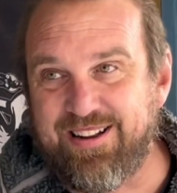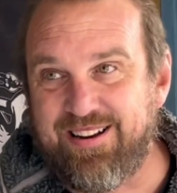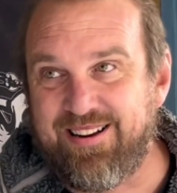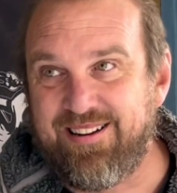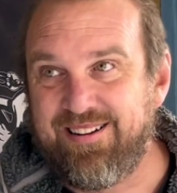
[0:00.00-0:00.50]

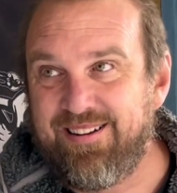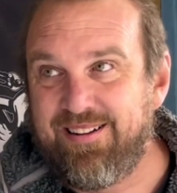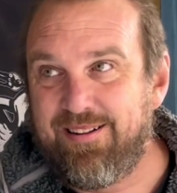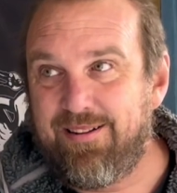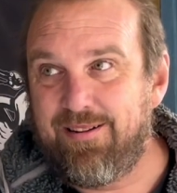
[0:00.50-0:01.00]
to
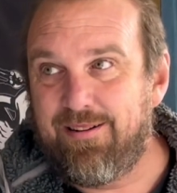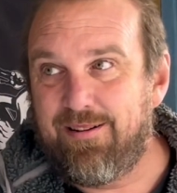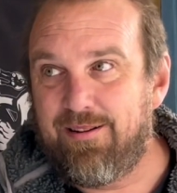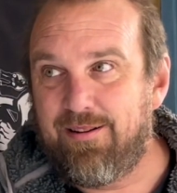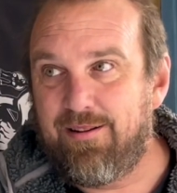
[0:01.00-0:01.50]

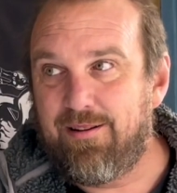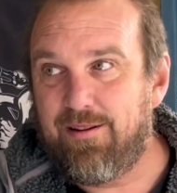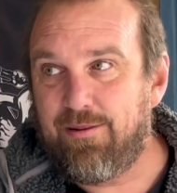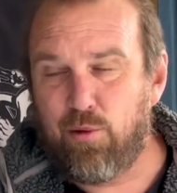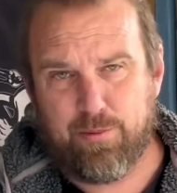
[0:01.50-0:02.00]

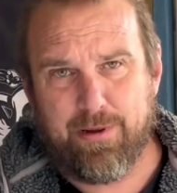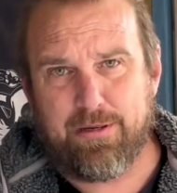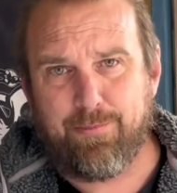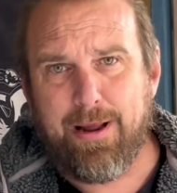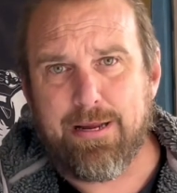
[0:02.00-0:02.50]
cause a bit of
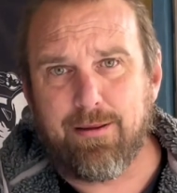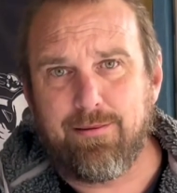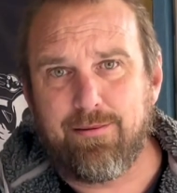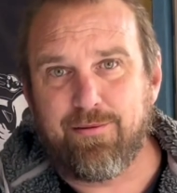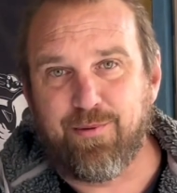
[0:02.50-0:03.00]
debate,
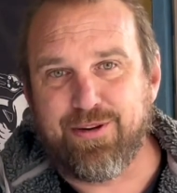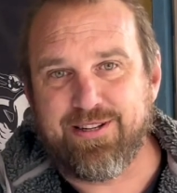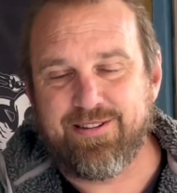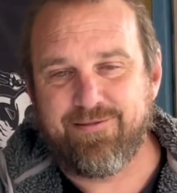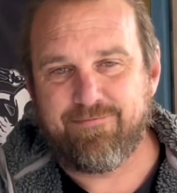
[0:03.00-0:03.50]
if I'm
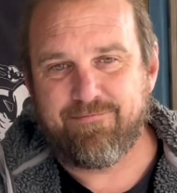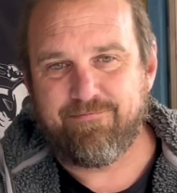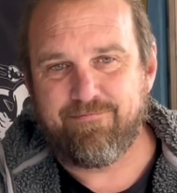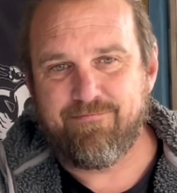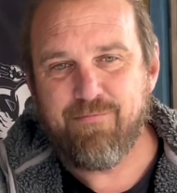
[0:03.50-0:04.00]
honest.
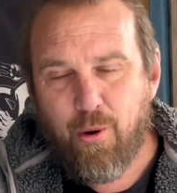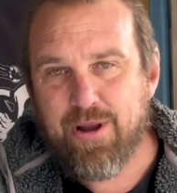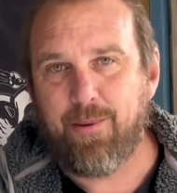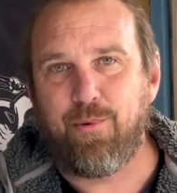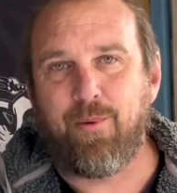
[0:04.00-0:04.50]
My
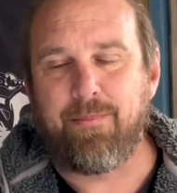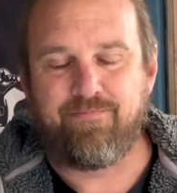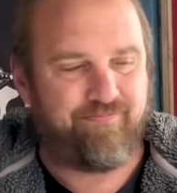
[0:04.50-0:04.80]
number one.